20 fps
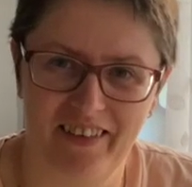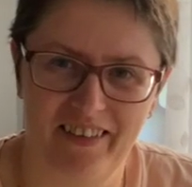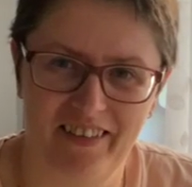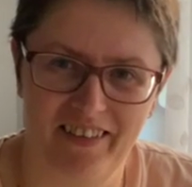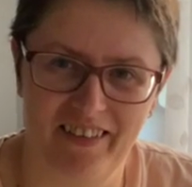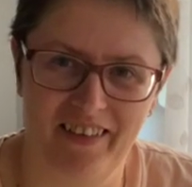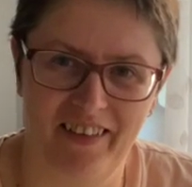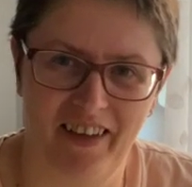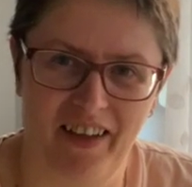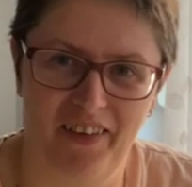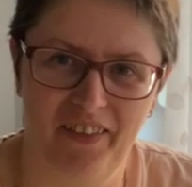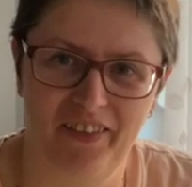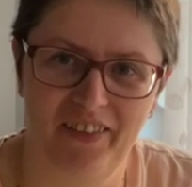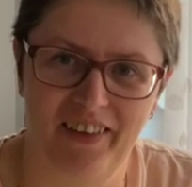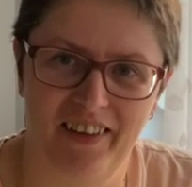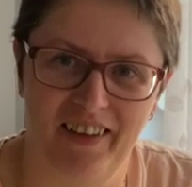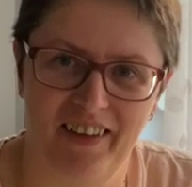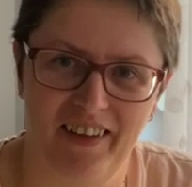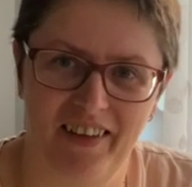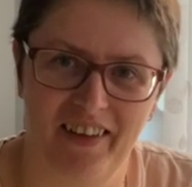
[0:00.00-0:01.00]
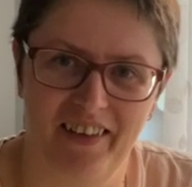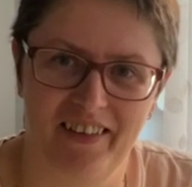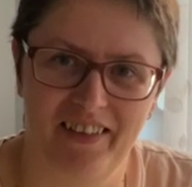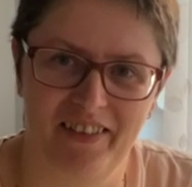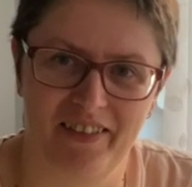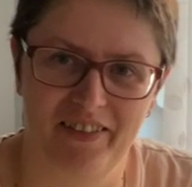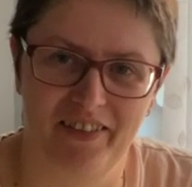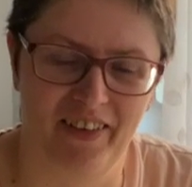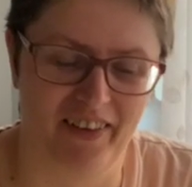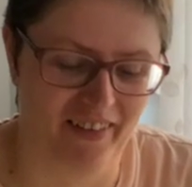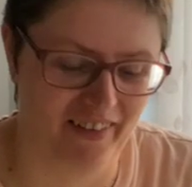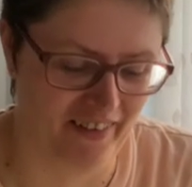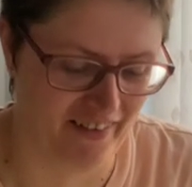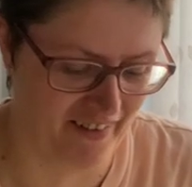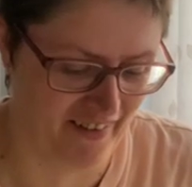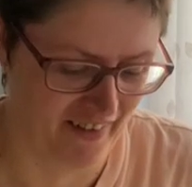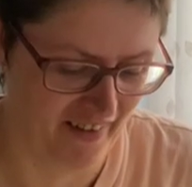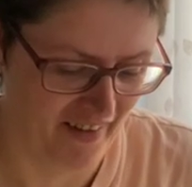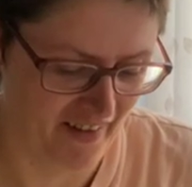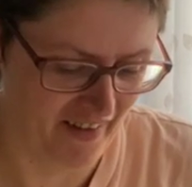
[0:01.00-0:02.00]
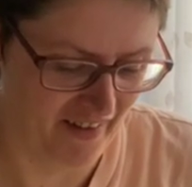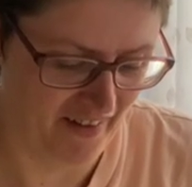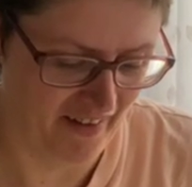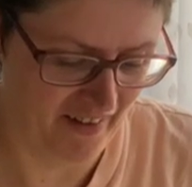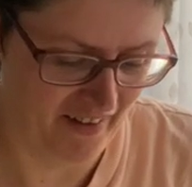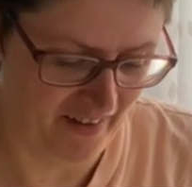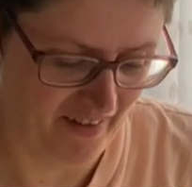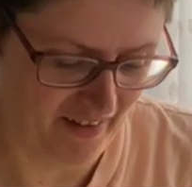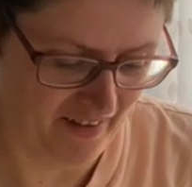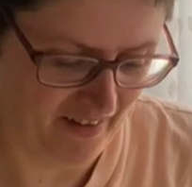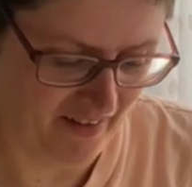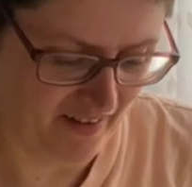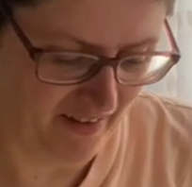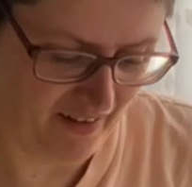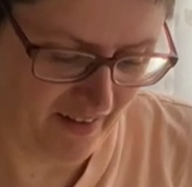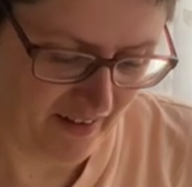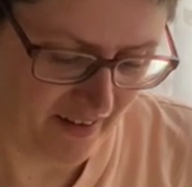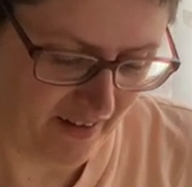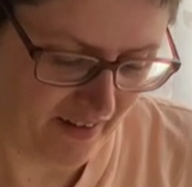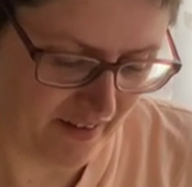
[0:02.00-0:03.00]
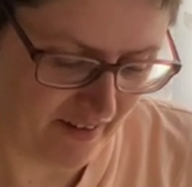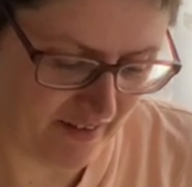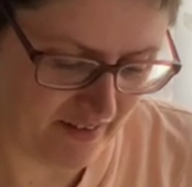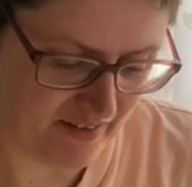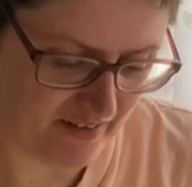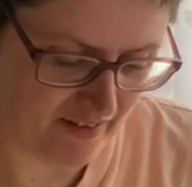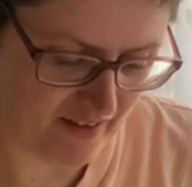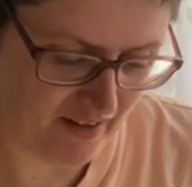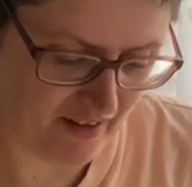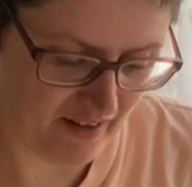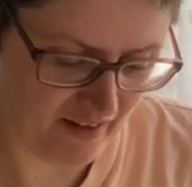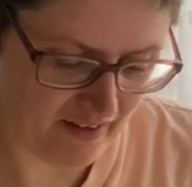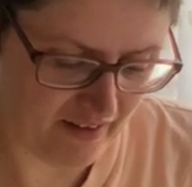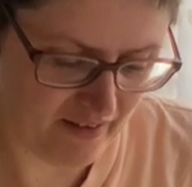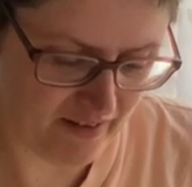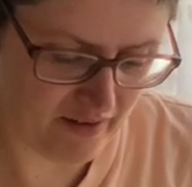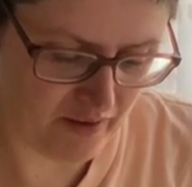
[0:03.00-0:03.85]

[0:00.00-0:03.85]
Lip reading: The counting is wrong. It's not